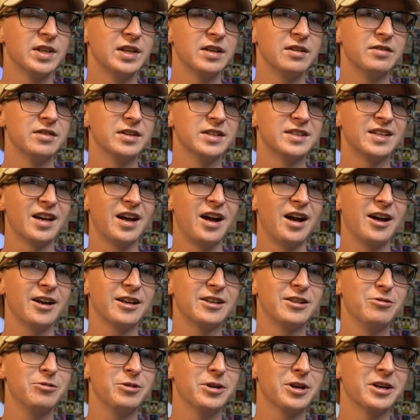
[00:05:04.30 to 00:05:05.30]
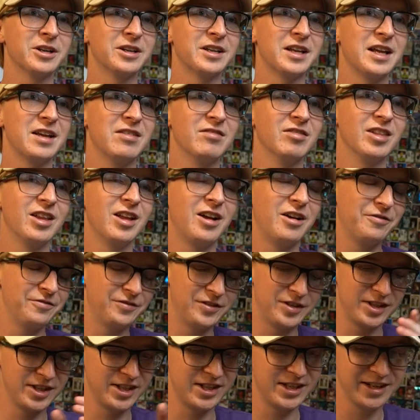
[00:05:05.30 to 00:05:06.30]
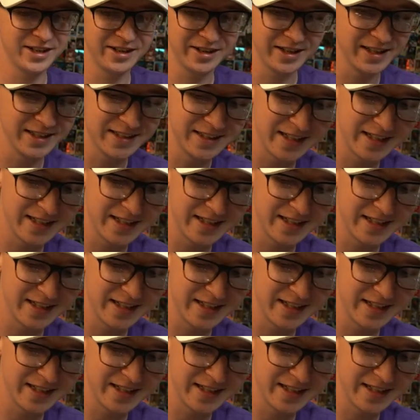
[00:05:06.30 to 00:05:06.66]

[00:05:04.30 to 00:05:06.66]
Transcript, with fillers: If it's hockey, we are game. Love to hear it,